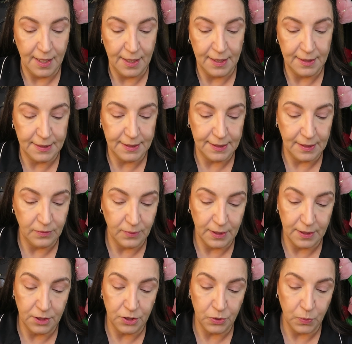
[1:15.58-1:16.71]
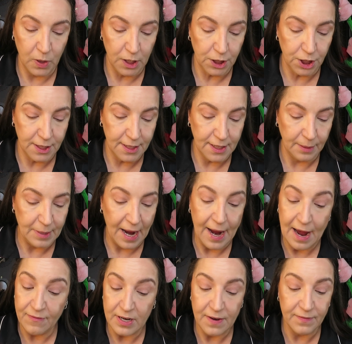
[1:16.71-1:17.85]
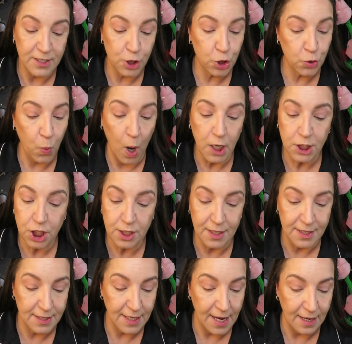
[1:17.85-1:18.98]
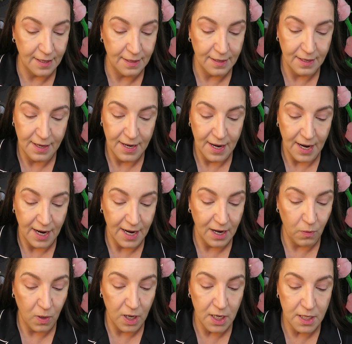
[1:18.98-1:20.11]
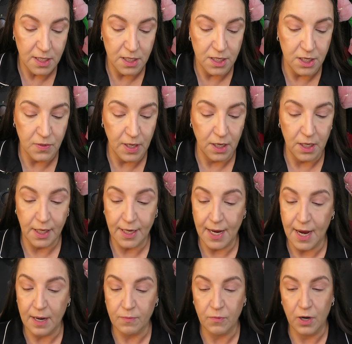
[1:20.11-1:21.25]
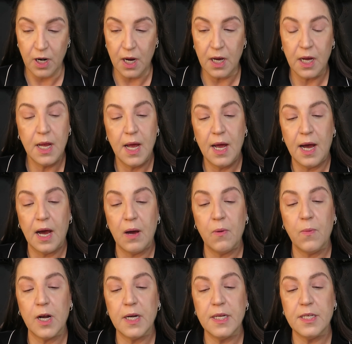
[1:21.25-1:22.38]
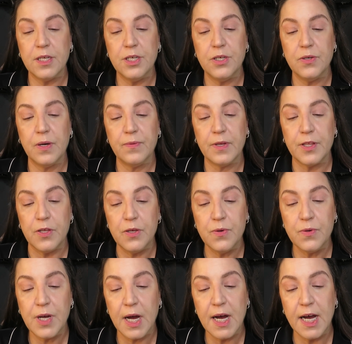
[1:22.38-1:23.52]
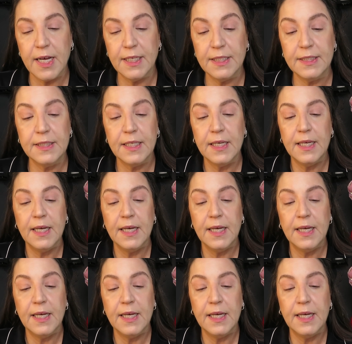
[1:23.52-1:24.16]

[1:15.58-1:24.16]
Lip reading: Let's see what the swatches tell me. I haven't even swatched this yet. I wanted to do it on camera. I wanted to do it with you guys.